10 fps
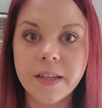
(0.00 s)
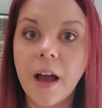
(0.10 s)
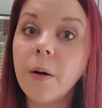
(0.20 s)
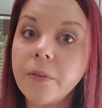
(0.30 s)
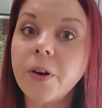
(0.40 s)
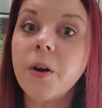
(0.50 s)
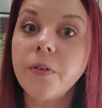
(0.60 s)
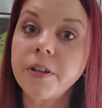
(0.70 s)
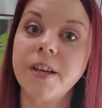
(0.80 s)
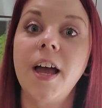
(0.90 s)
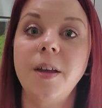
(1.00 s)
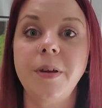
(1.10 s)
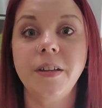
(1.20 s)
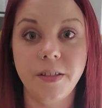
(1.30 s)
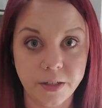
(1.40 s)
However, over time,
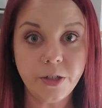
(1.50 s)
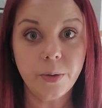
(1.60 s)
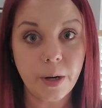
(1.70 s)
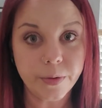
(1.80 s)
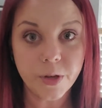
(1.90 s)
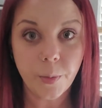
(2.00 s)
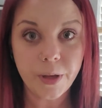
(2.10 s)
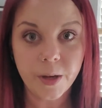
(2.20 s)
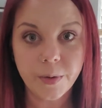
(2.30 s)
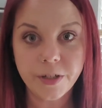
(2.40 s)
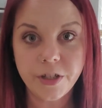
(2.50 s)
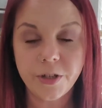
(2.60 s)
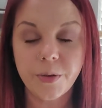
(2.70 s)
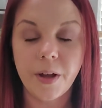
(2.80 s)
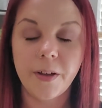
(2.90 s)
it did do what I was hoping it would
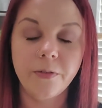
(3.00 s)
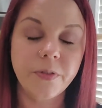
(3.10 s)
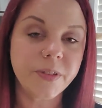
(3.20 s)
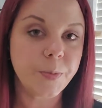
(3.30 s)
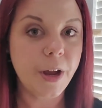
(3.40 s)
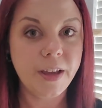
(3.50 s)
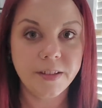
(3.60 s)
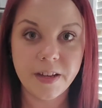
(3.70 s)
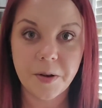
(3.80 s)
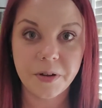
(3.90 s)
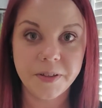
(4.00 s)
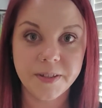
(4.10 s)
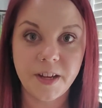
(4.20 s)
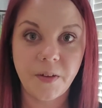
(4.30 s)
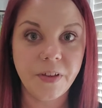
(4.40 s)
do of spraying it down and
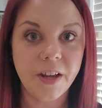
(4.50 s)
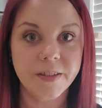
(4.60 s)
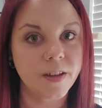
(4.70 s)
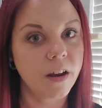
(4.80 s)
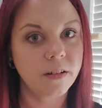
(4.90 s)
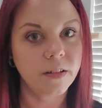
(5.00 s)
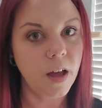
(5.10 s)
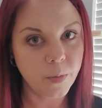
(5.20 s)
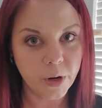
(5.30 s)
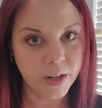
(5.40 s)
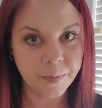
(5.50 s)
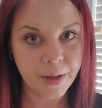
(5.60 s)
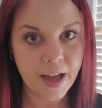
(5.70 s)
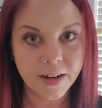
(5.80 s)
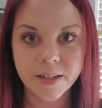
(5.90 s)
stuff. It has gotten a lot more
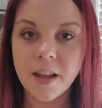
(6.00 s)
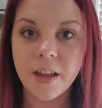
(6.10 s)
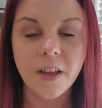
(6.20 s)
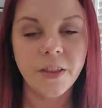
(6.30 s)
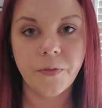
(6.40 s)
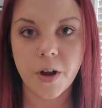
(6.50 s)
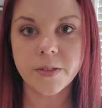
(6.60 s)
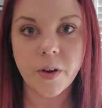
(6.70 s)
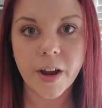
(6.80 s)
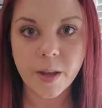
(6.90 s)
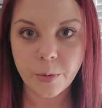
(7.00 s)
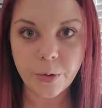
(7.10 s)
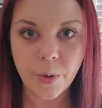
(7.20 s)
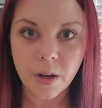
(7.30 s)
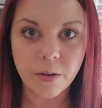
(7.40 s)
compact. The frogs are able to
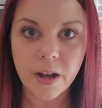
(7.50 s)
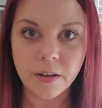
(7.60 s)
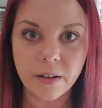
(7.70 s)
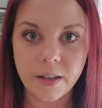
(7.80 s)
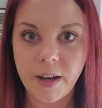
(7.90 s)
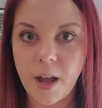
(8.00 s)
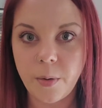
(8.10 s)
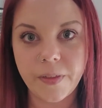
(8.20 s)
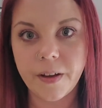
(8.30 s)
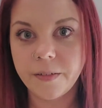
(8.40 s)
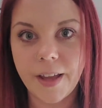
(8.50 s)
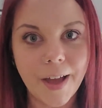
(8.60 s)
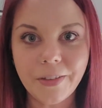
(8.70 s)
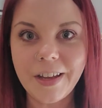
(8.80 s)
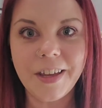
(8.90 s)
walk around on it now without
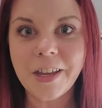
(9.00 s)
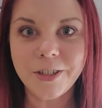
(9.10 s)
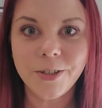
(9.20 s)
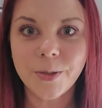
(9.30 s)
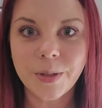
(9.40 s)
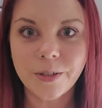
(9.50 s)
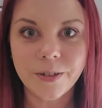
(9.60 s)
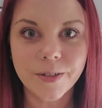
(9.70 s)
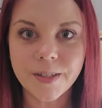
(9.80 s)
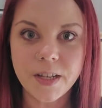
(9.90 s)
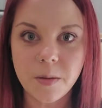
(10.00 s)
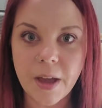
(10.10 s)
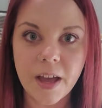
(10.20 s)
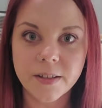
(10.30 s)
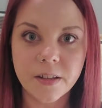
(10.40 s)
having any issues with their little sticky
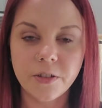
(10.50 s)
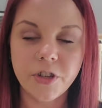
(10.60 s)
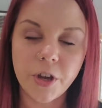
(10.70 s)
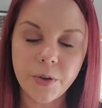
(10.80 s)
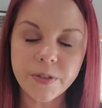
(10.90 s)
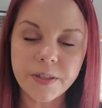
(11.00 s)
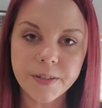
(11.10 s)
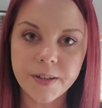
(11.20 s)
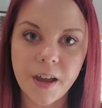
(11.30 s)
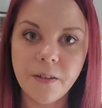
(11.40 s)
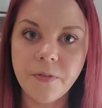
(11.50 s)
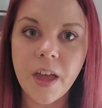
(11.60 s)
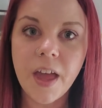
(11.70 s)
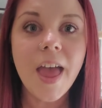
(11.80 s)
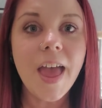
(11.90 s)
pads on their toes and stuff.
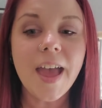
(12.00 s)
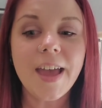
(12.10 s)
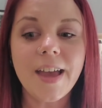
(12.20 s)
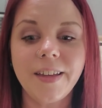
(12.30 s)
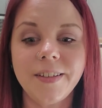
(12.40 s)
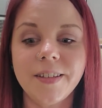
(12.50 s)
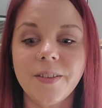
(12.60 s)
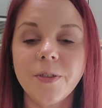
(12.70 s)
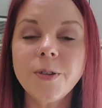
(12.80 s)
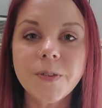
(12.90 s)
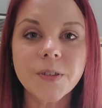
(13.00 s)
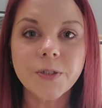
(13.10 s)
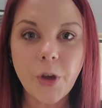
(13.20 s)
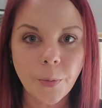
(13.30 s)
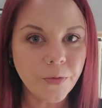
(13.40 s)
And those
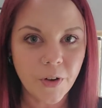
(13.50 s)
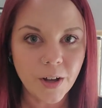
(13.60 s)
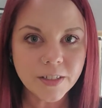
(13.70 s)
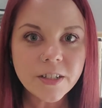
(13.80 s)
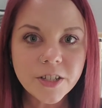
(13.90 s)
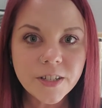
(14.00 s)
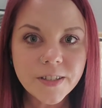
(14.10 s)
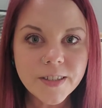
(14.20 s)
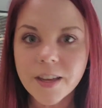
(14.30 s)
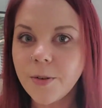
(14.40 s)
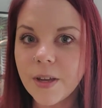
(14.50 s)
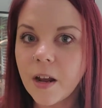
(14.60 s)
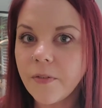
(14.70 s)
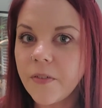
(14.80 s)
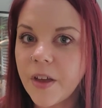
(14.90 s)
soap frog dishes that you get
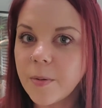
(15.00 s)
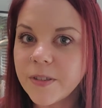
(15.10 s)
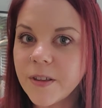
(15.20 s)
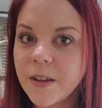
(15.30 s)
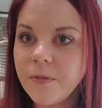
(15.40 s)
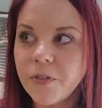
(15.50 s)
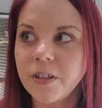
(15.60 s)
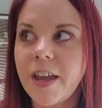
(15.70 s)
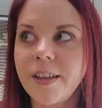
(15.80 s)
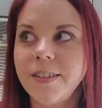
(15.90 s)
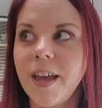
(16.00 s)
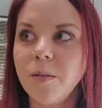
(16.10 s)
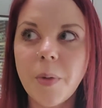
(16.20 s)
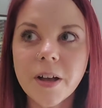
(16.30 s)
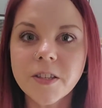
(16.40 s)
off of Amazon for like
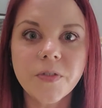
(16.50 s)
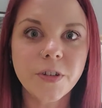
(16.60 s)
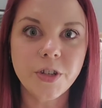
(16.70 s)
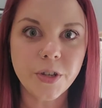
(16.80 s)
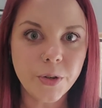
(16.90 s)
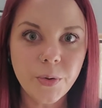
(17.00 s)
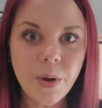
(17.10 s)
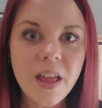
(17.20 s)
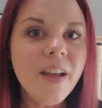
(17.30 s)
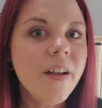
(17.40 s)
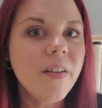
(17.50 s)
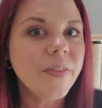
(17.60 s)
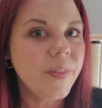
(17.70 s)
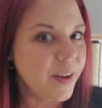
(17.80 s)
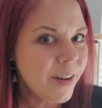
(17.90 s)
10 bucks for two,
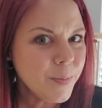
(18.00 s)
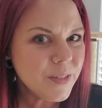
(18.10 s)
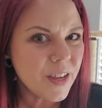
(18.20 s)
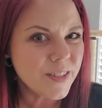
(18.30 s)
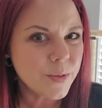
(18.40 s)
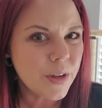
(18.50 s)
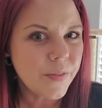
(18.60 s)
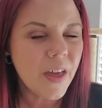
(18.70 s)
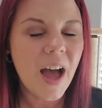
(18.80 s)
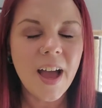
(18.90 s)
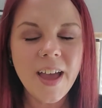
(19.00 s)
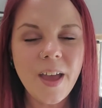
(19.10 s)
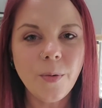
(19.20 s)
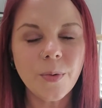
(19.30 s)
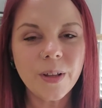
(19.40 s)
they're obsessed with.
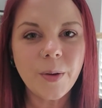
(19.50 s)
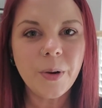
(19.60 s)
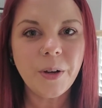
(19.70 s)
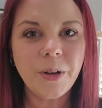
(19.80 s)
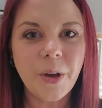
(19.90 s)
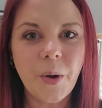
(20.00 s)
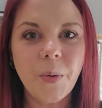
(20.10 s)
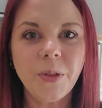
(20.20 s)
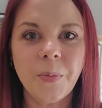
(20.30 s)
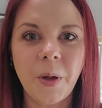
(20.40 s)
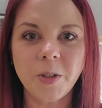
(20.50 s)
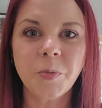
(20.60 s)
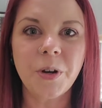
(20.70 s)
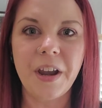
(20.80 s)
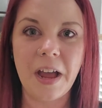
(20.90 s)
I really wanted to go with a much
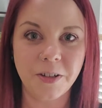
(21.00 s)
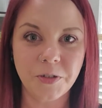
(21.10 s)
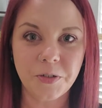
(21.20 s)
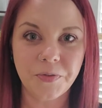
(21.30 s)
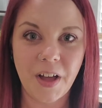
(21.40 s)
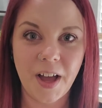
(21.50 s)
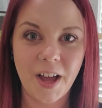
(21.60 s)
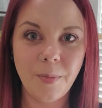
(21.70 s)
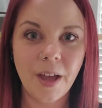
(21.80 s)
more natural vibe.